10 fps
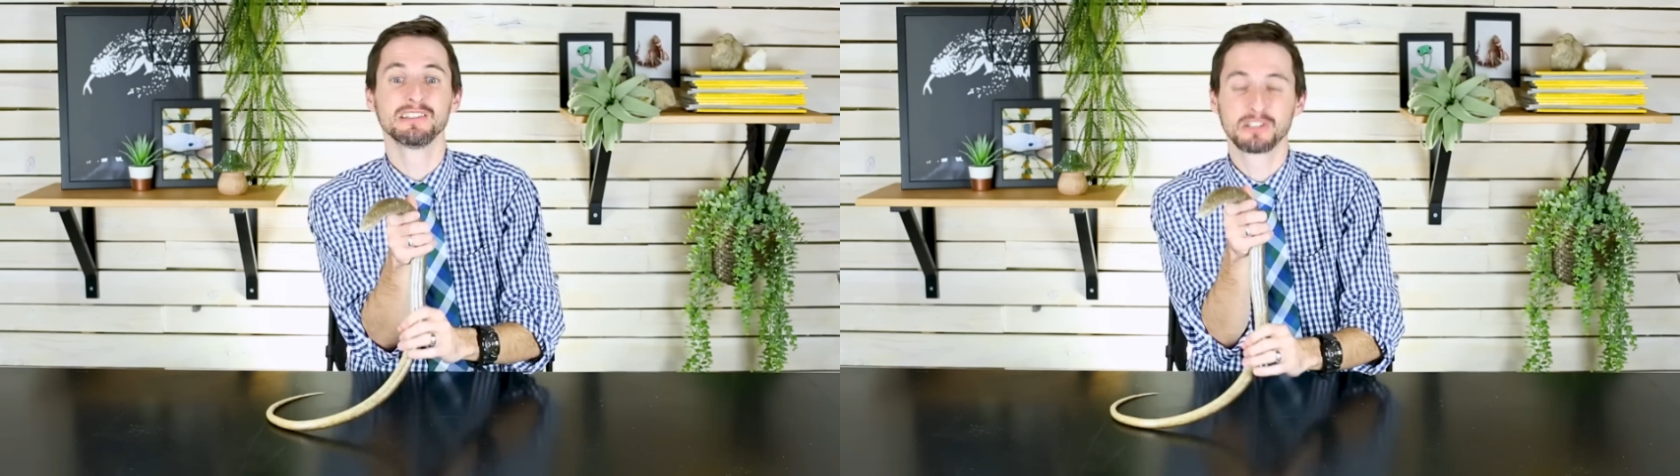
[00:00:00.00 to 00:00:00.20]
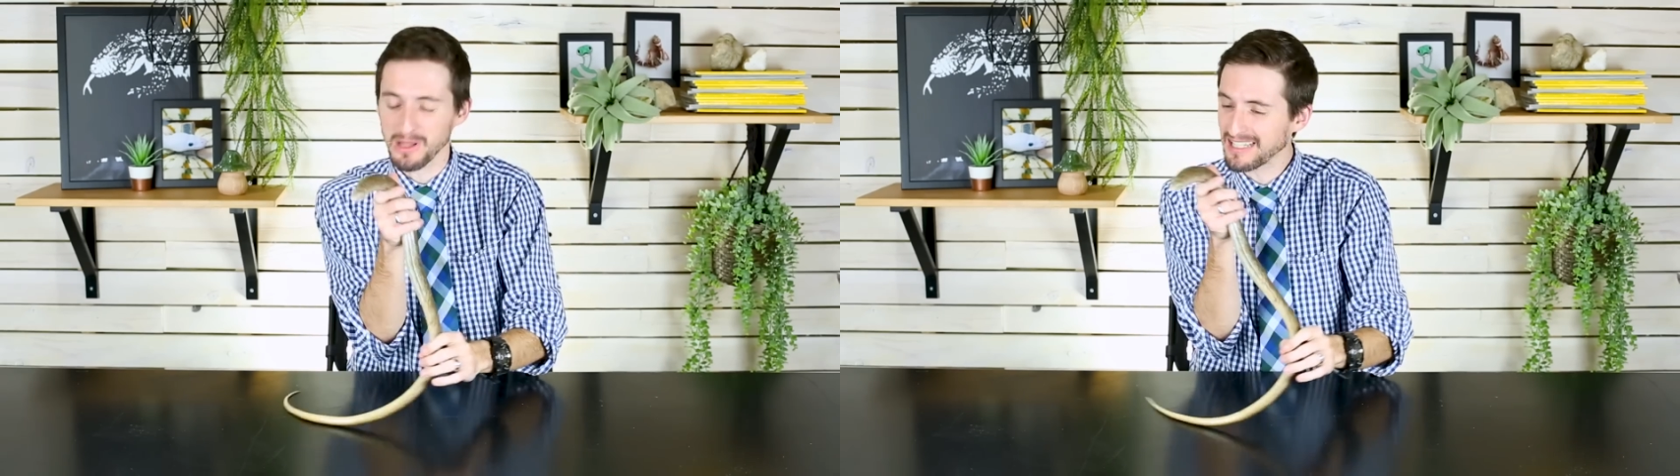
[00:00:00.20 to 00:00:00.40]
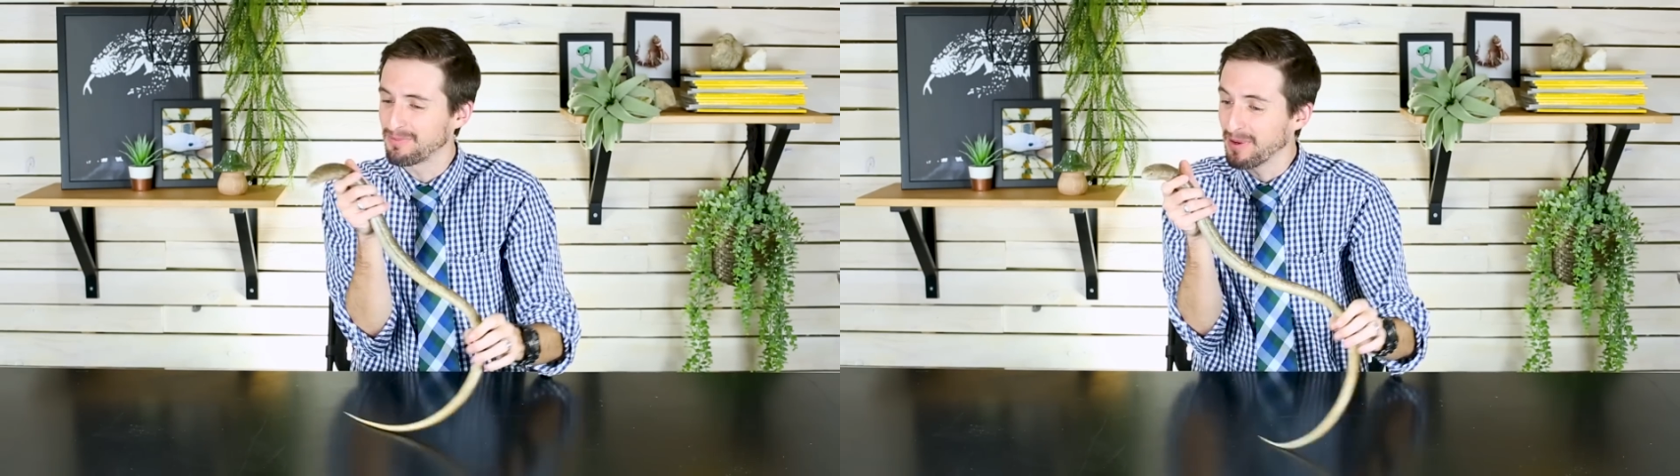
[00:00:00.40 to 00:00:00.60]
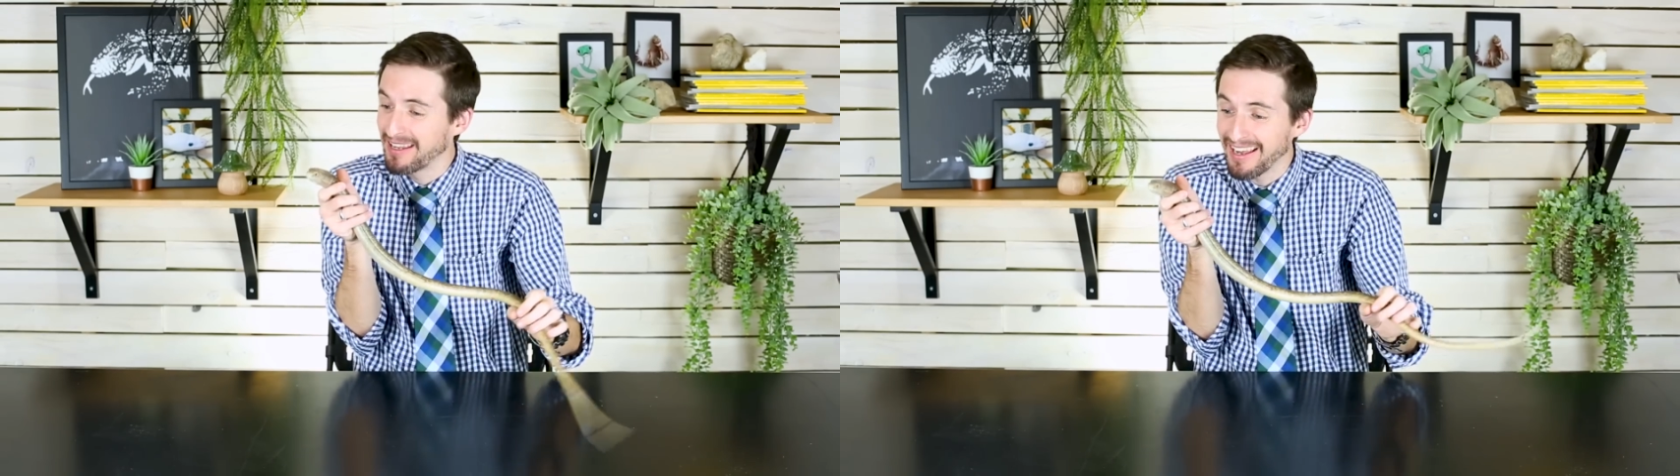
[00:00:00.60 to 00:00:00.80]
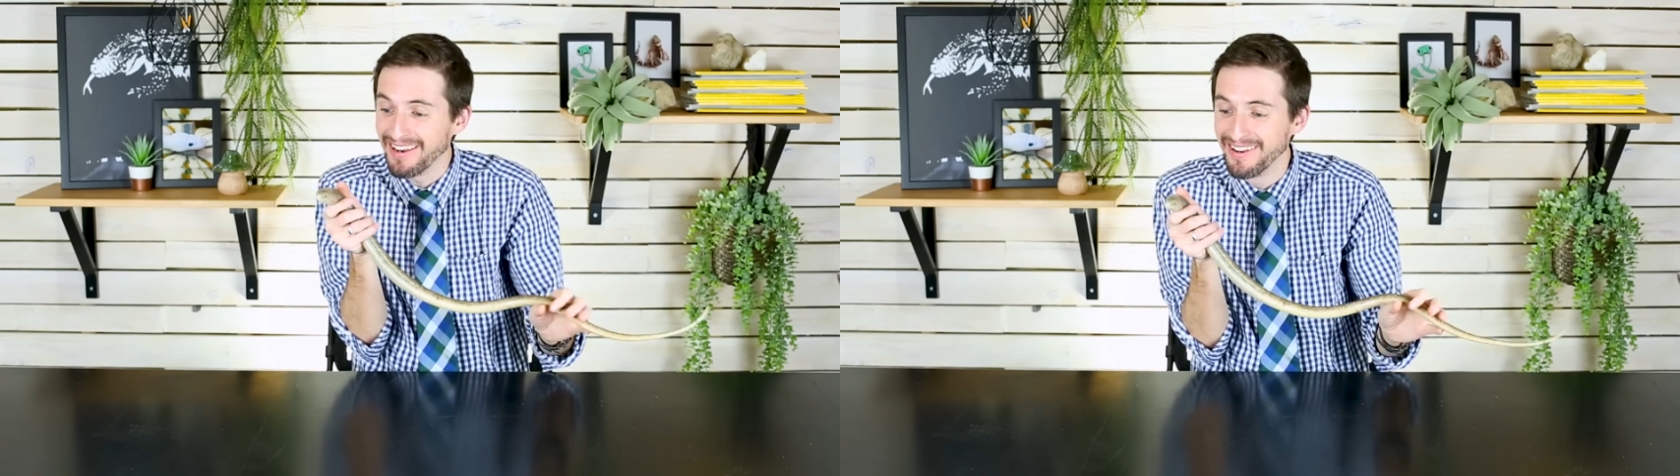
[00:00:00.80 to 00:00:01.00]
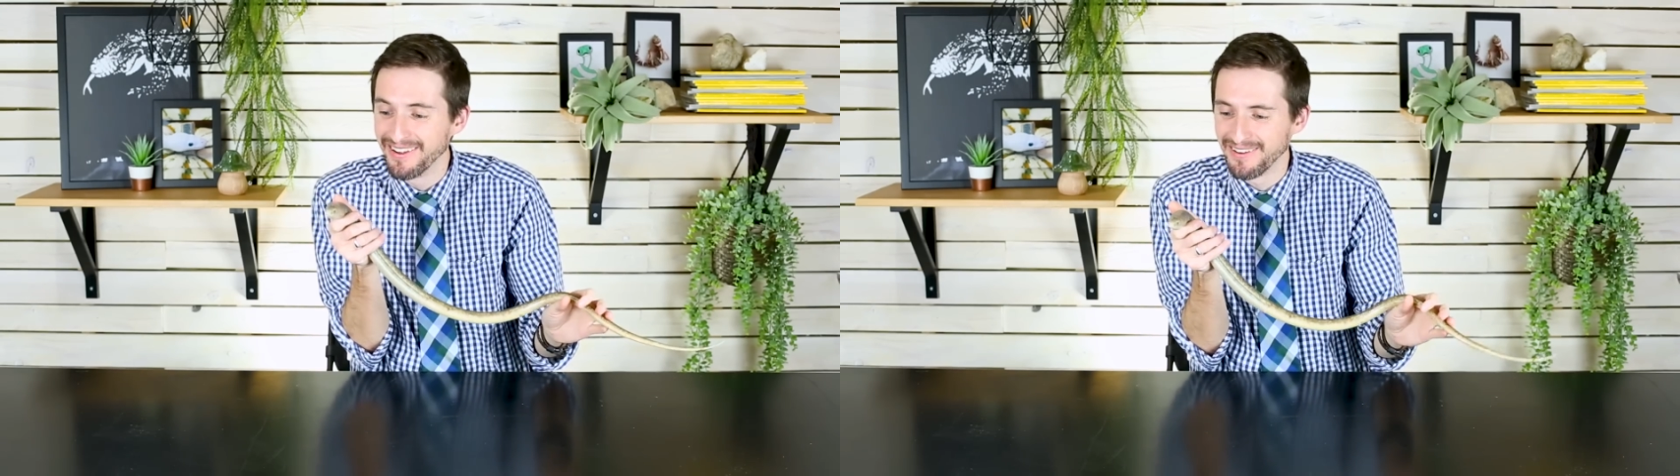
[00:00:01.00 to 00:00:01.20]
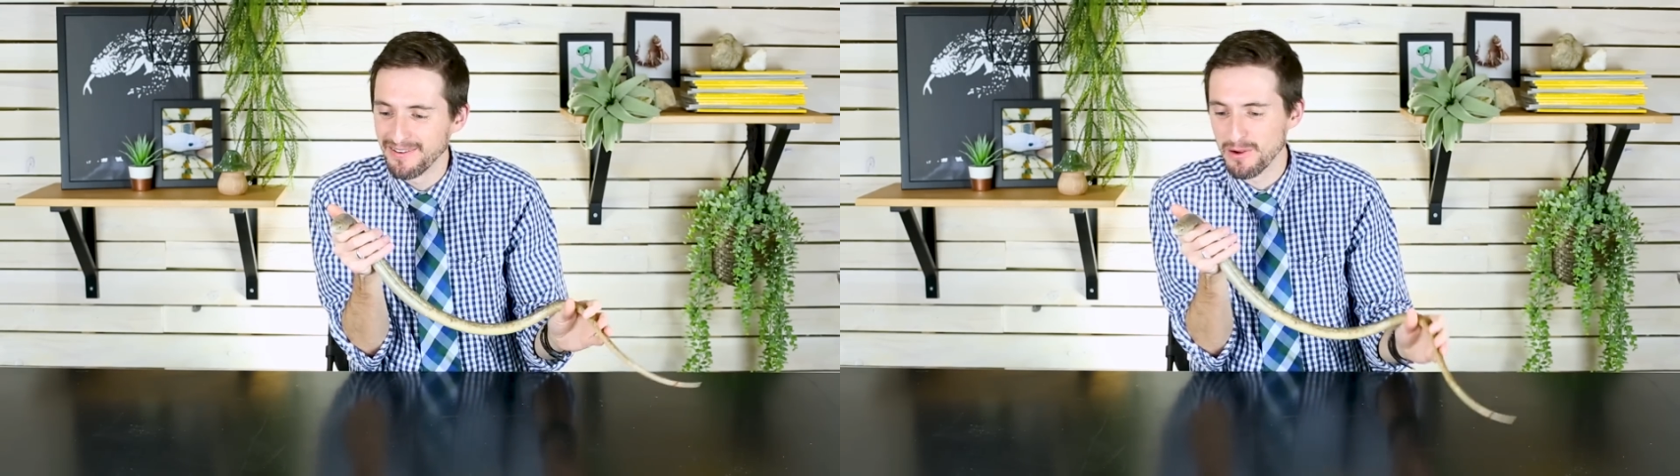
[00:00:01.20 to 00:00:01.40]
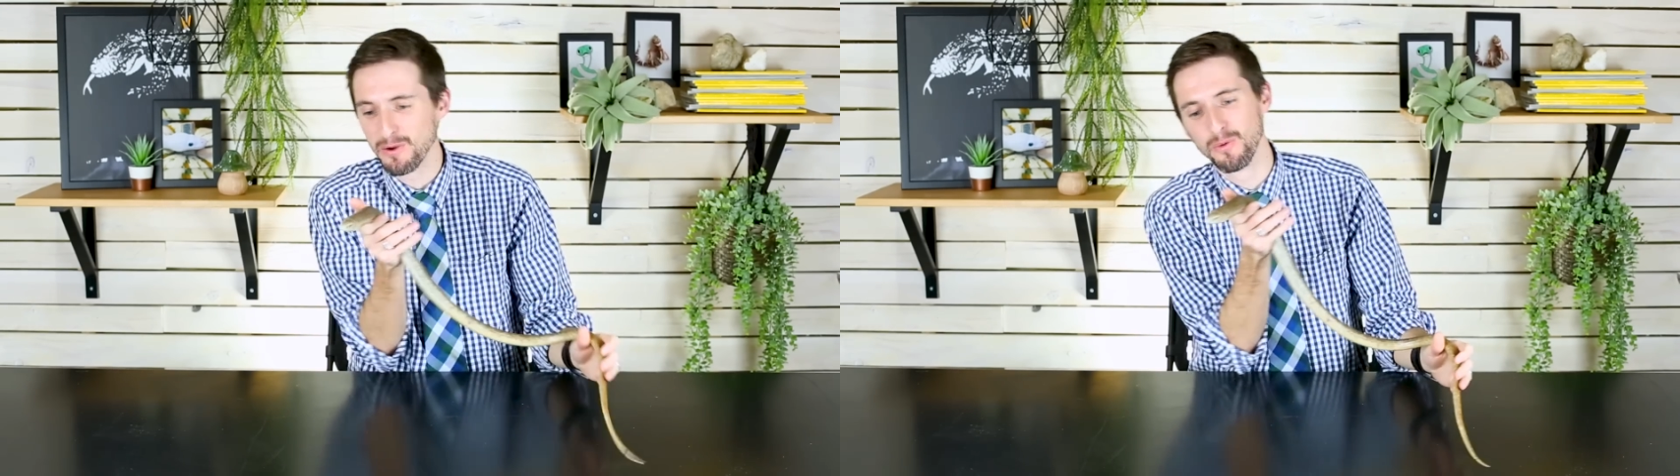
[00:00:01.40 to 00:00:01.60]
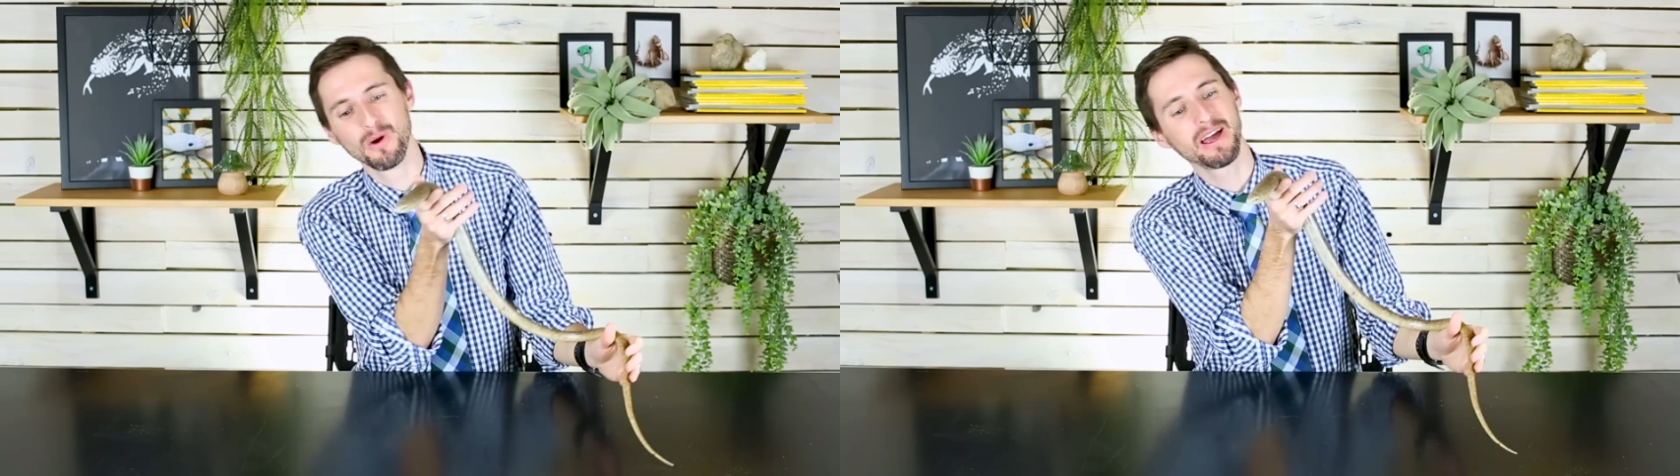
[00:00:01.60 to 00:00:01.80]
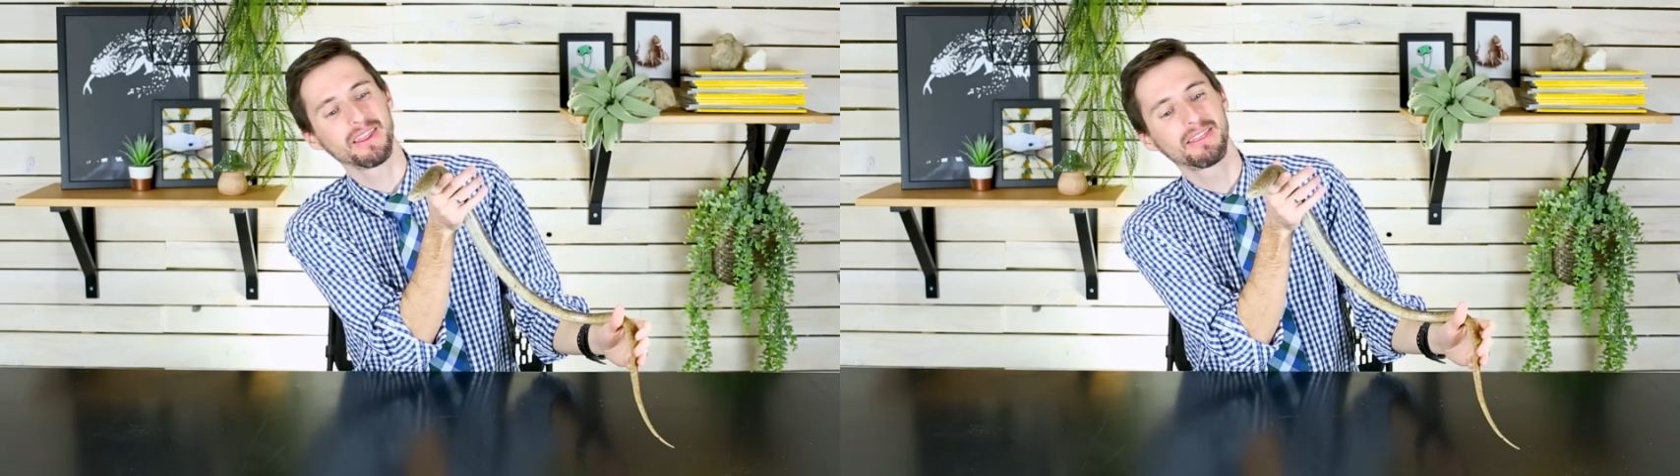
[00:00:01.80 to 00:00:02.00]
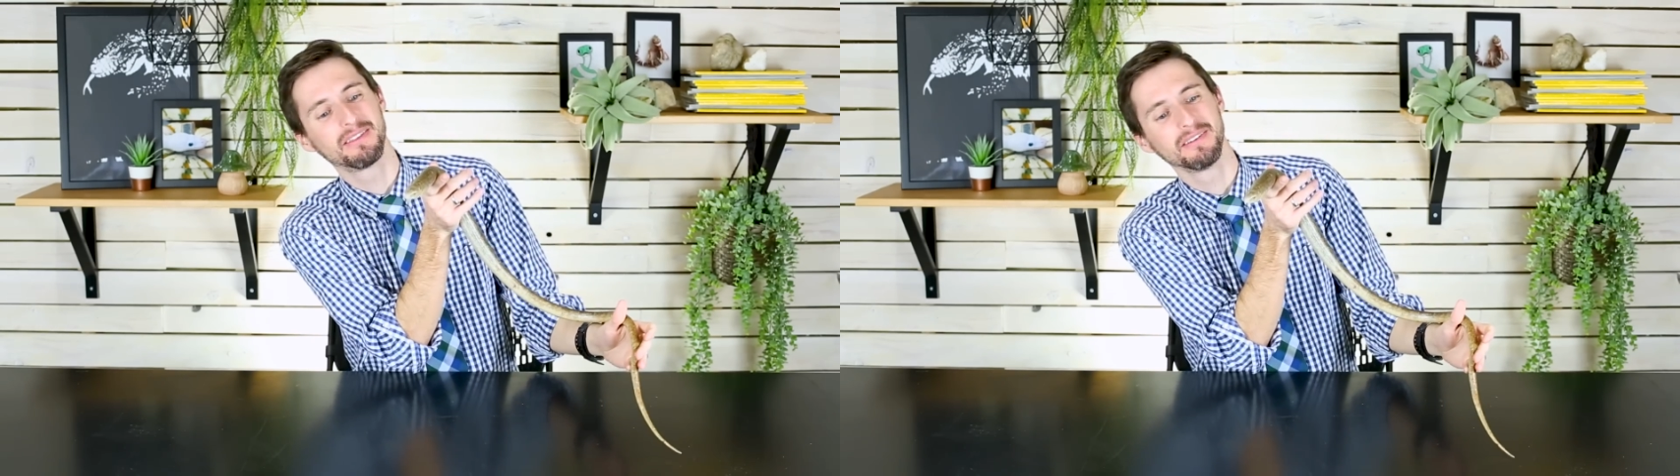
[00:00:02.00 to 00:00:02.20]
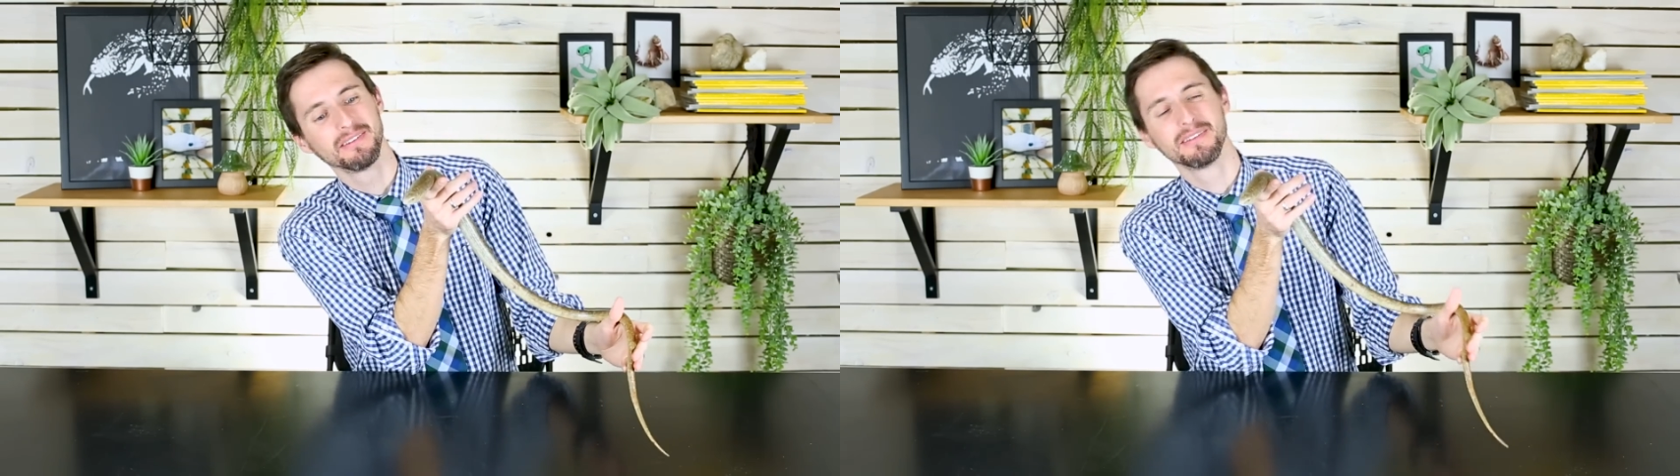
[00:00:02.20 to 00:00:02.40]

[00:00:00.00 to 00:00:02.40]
So let's begin with